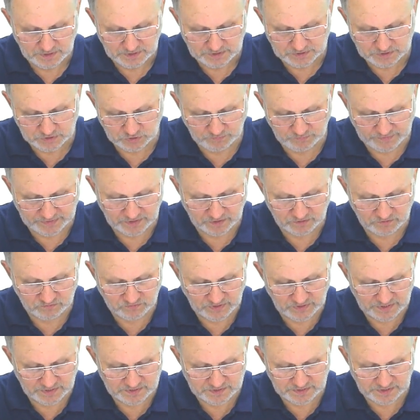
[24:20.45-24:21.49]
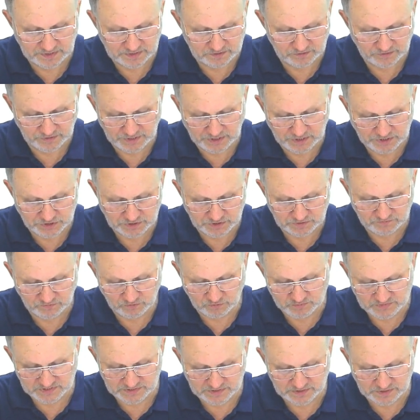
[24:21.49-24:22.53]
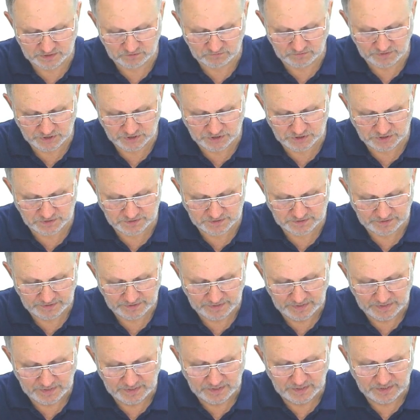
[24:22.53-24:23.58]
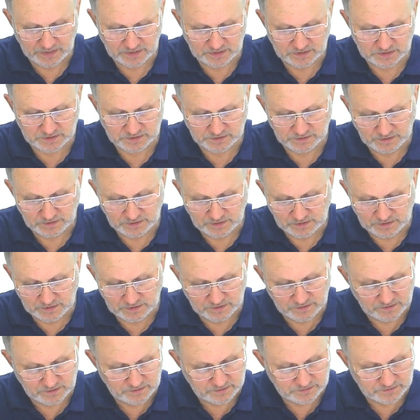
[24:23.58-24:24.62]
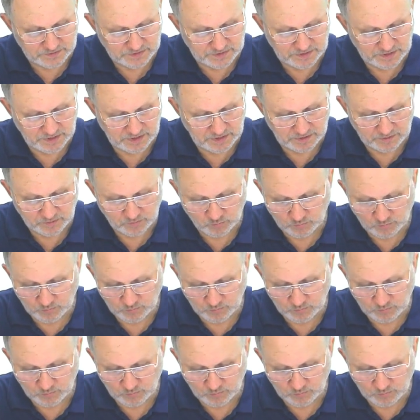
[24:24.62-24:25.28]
So we can find elongation from these equations, and the